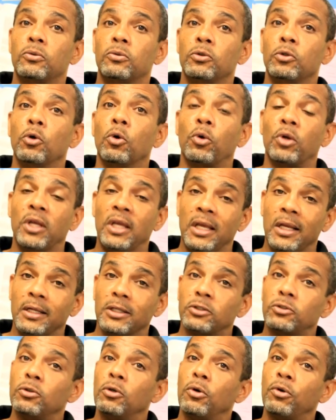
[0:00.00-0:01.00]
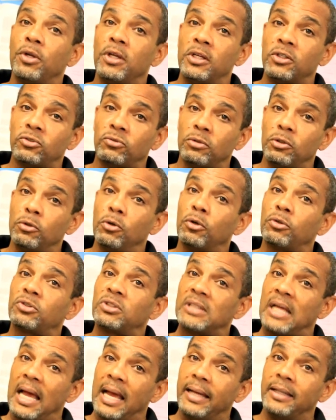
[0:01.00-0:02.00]
You go to English, you go to history, you go to
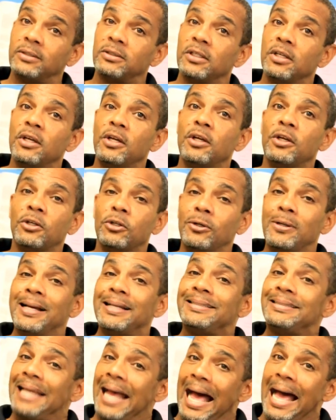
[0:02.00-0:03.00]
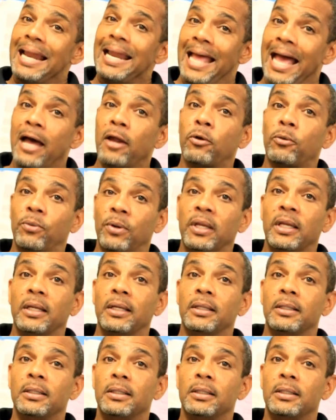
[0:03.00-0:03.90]
science. You're not taught how to read.